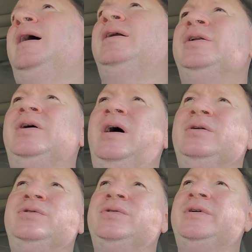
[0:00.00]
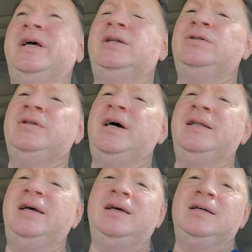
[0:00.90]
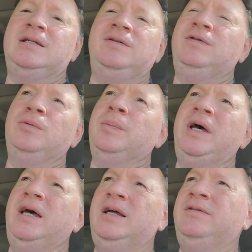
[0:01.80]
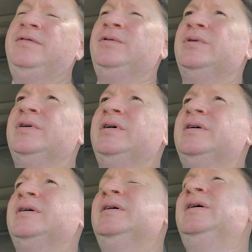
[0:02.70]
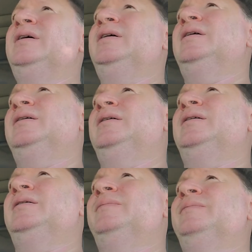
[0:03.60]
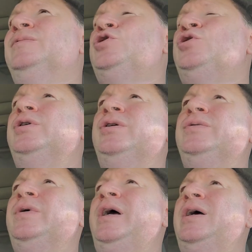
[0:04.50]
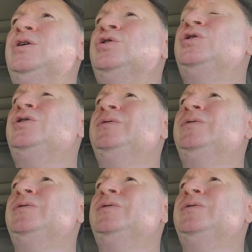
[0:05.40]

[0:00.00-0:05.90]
I don't know how to relate to that. I guess if you paid for a, a shorter range,